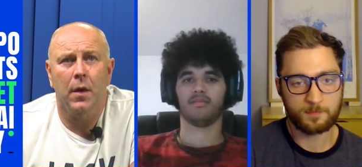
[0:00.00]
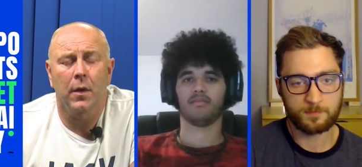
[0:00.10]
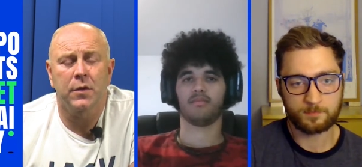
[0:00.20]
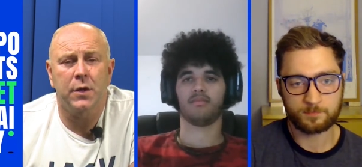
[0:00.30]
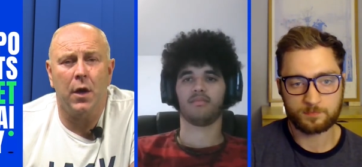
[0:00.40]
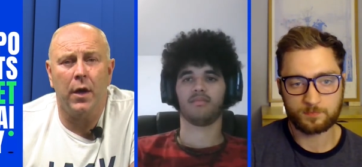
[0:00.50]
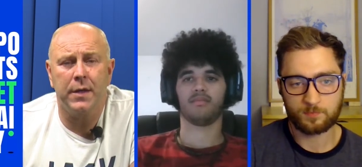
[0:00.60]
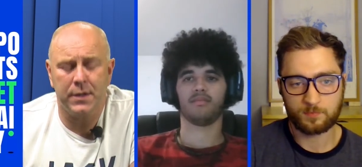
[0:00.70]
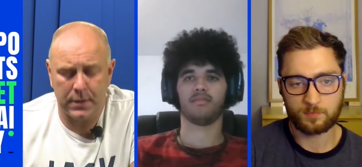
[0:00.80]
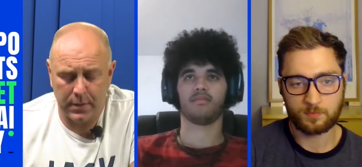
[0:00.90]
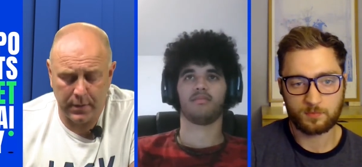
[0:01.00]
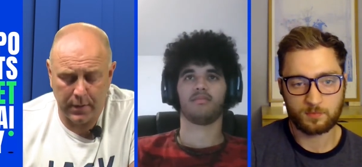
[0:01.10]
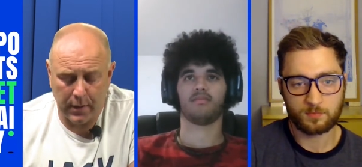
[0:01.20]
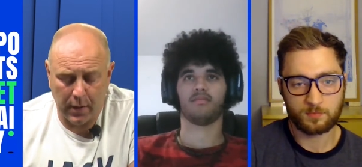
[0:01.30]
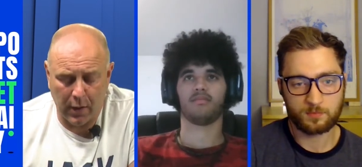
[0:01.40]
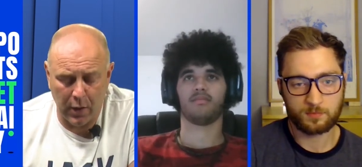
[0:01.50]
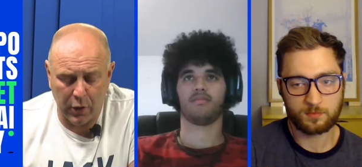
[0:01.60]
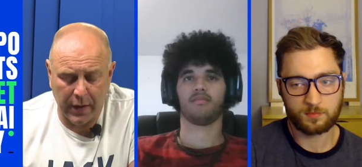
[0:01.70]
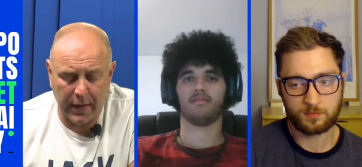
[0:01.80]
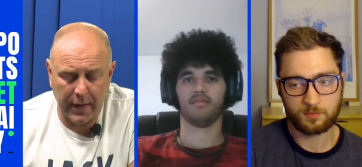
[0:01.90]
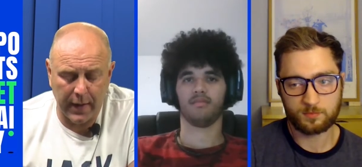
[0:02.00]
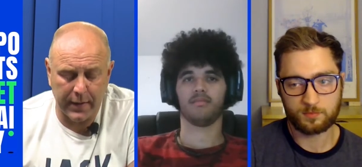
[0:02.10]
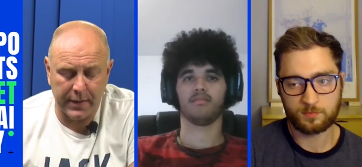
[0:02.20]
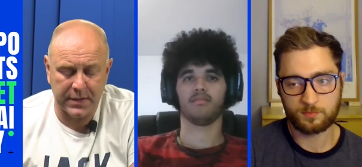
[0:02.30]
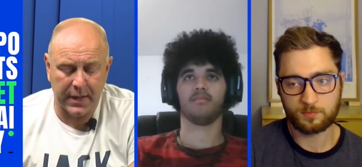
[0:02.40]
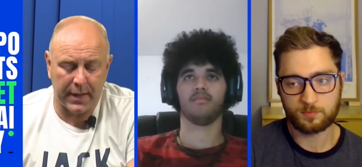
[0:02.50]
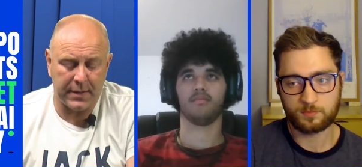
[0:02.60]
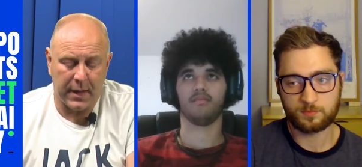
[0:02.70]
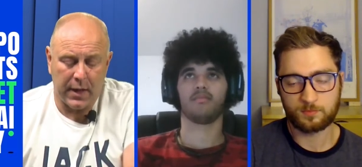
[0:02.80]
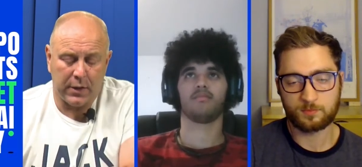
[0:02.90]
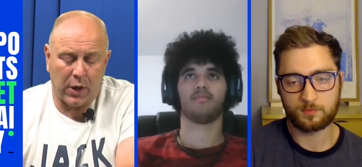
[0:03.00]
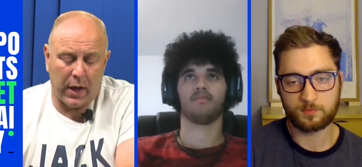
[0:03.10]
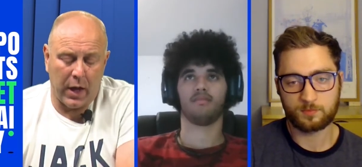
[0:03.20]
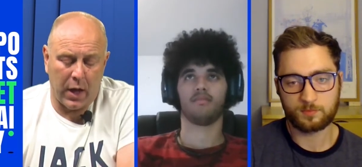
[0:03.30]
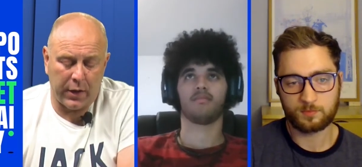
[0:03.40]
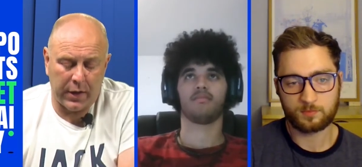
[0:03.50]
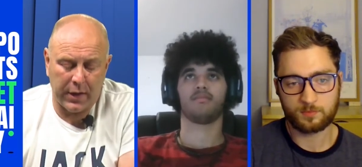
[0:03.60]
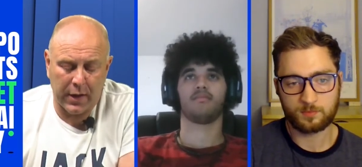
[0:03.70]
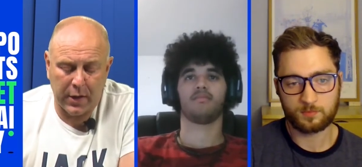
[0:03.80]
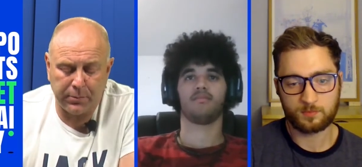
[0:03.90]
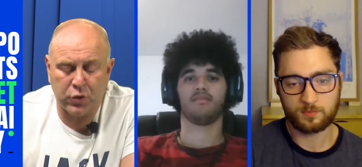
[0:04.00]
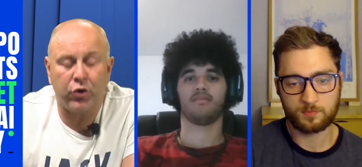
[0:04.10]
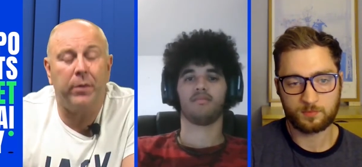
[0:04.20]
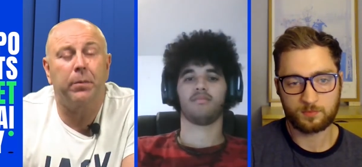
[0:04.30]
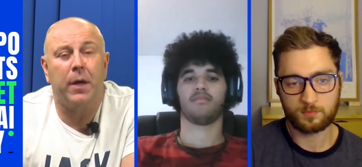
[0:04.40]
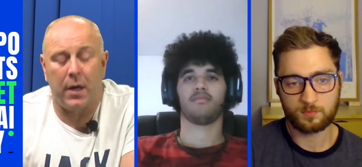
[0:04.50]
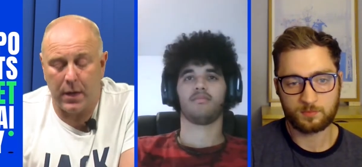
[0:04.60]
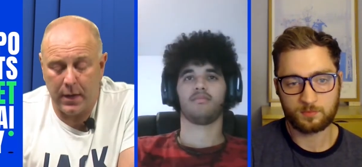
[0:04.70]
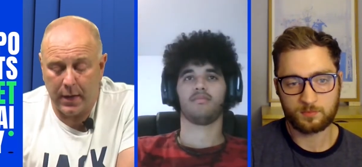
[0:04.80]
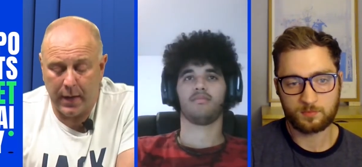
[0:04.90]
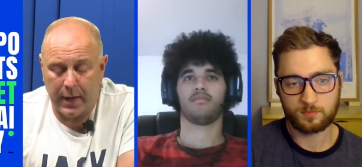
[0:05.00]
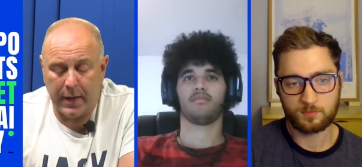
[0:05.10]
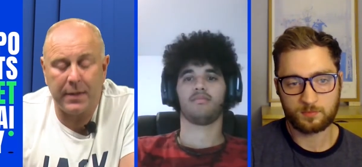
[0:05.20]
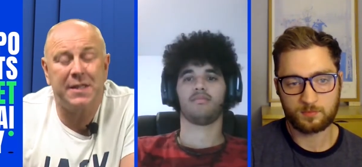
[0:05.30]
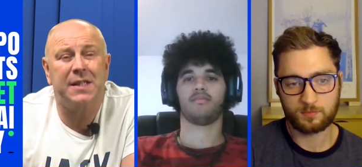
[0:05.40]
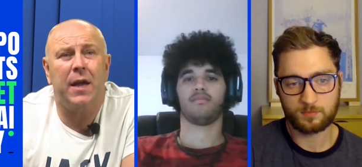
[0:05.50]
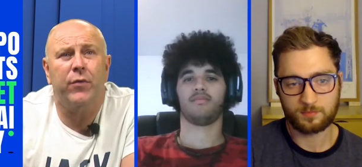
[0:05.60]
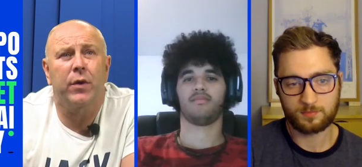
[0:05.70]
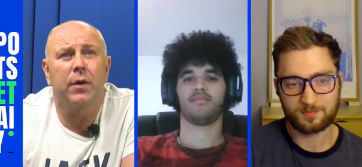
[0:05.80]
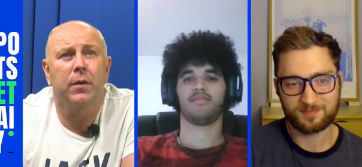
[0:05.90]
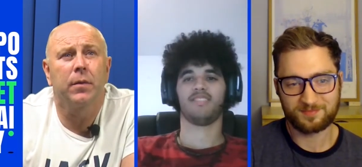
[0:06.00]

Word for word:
Speaker 1: Snize, I look at it and it says Dayana Yastremska at seven.